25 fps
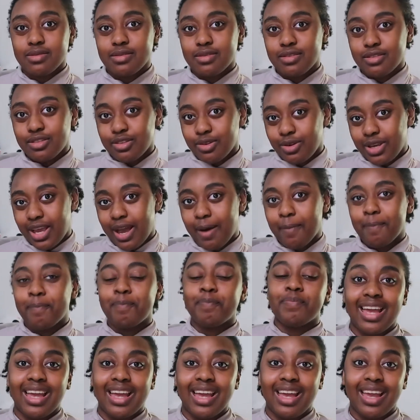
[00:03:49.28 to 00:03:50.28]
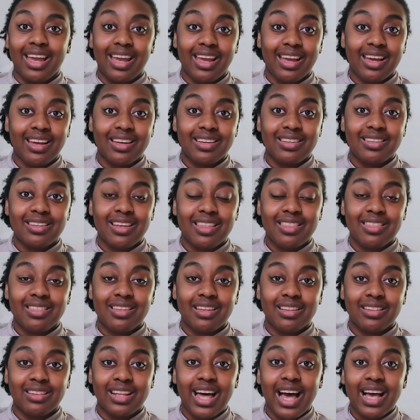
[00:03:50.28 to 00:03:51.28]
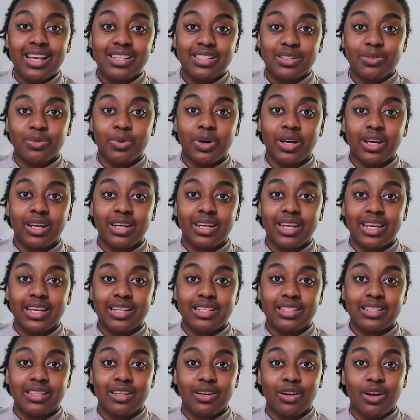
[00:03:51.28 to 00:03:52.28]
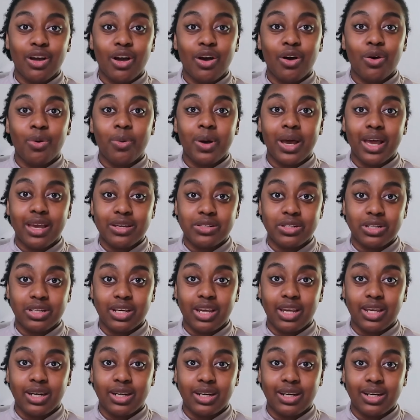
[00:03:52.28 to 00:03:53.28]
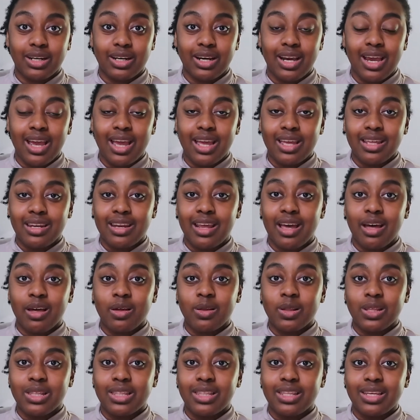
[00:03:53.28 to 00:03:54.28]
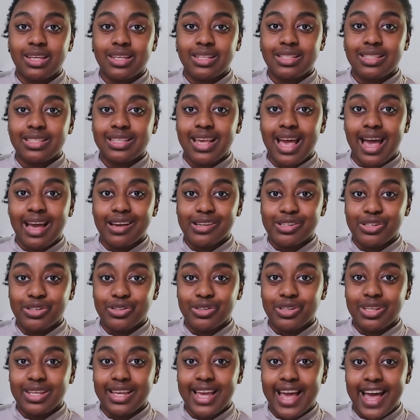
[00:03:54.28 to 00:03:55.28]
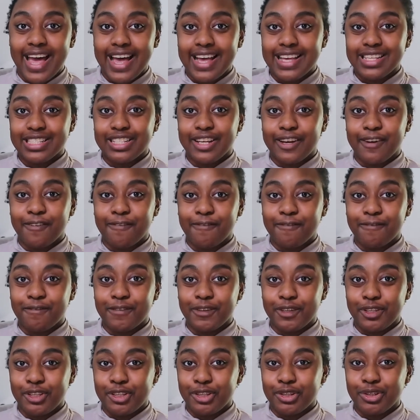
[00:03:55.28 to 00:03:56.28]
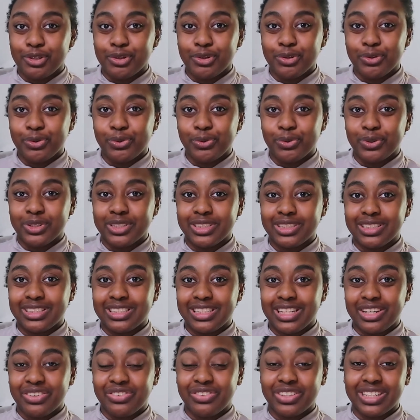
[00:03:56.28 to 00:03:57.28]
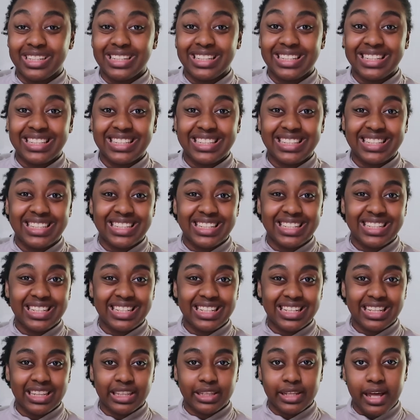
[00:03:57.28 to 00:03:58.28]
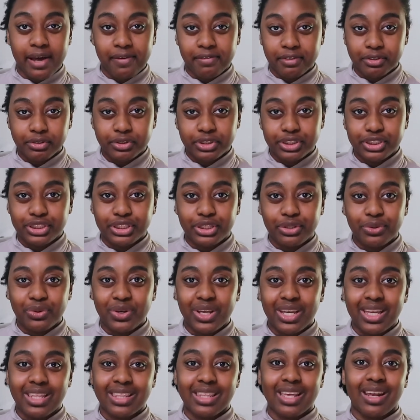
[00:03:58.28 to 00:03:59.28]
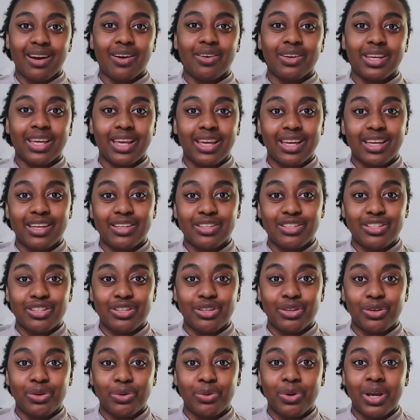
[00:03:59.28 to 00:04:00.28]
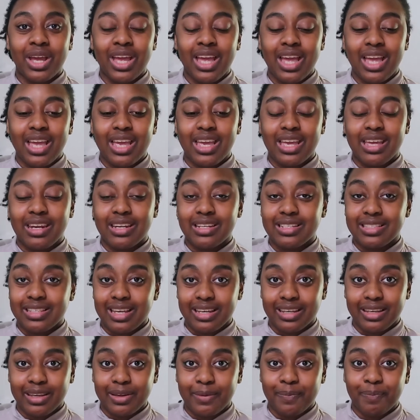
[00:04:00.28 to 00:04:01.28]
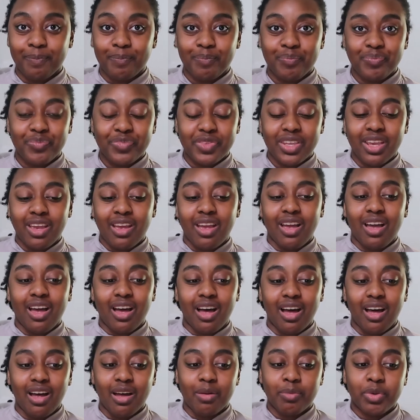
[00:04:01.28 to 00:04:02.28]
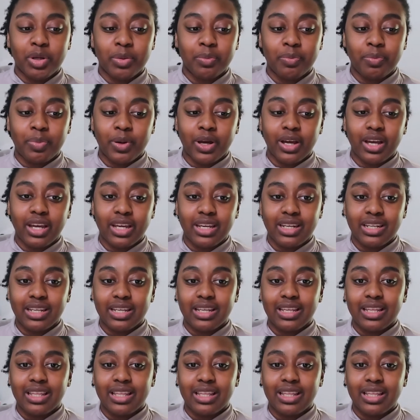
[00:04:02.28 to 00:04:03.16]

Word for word: So yeah. And the last one is the co-educator. Now this actually has a few different levels to it that I'll get into in a second. Um, but